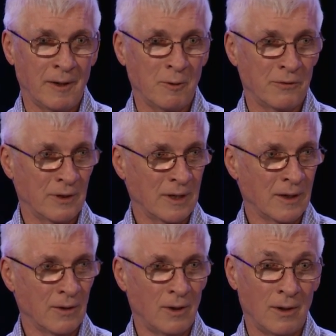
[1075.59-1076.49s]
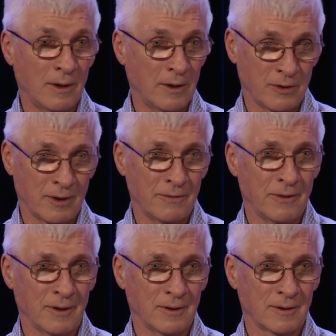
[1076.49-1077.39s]
we'll forget all our
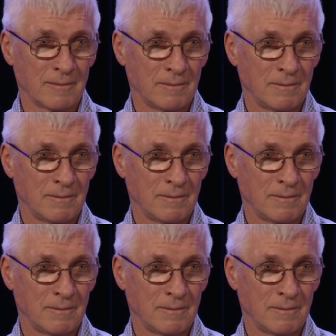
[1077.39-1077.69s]
sufferings